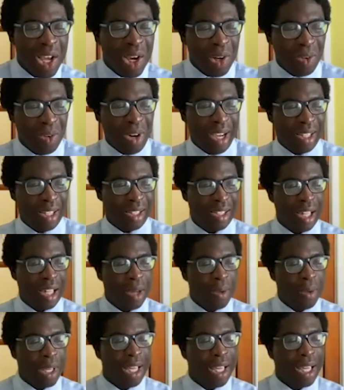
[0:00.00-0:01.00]
Right,
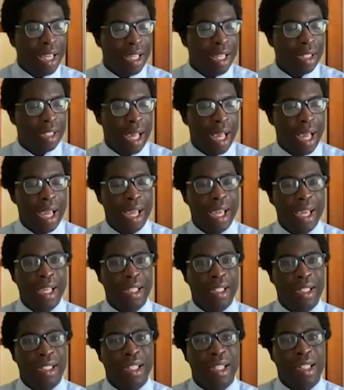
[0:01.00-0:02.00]
so he's a
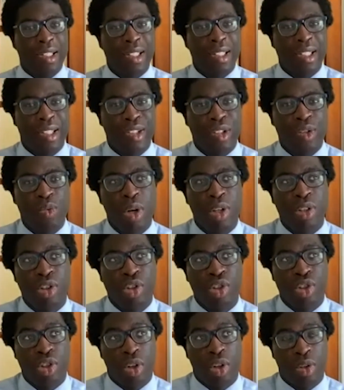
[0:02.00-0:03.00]
66-1
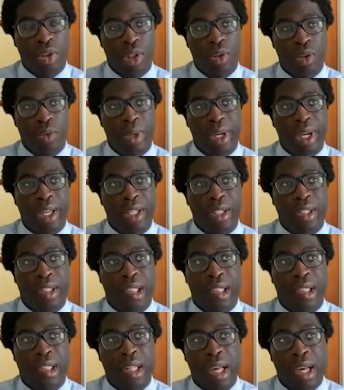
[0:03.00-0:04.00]
shot
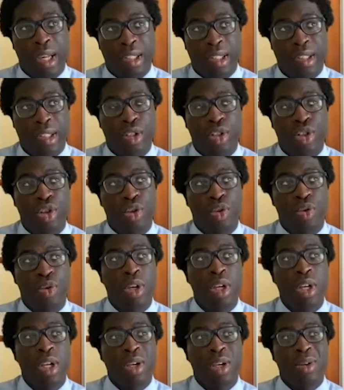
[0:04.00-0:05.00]
with us to
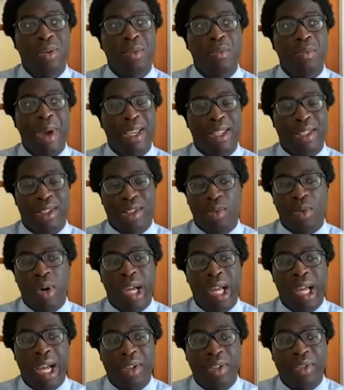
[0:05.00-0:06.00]
make it to the
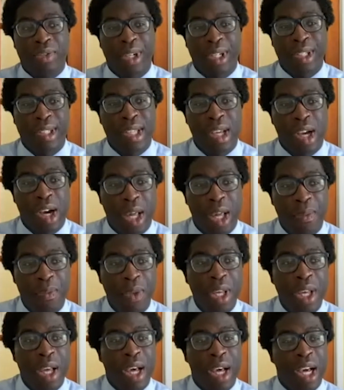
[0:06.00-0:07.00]
White House first time.
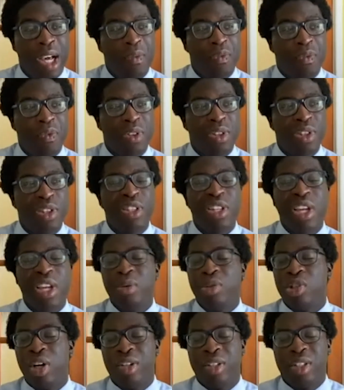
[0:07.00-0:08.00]
No
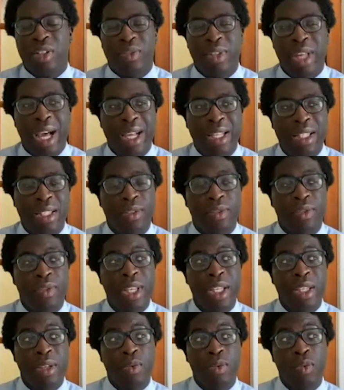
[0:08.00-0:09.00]
chance of that. I
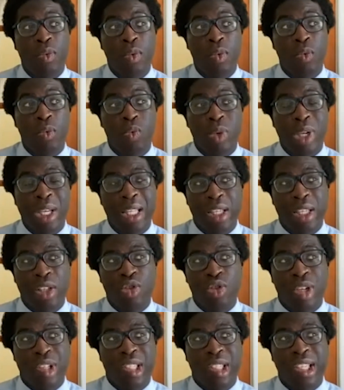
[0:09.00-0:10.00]
think really
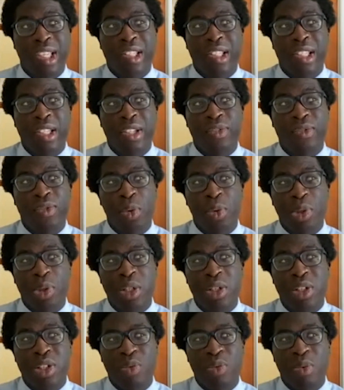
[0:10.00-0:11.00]
interesting is he's
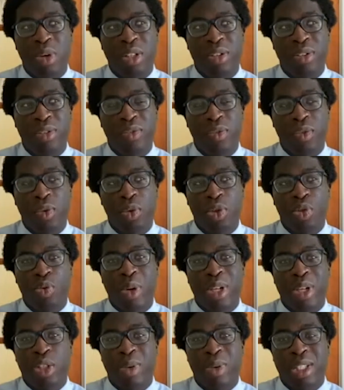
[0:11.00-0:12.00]
40-1 for
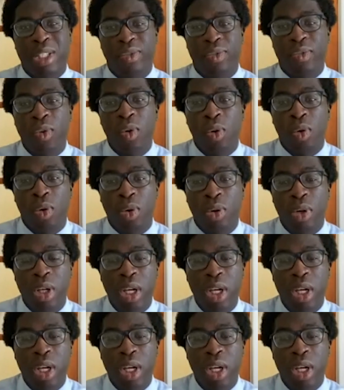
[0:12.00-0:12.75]
2024,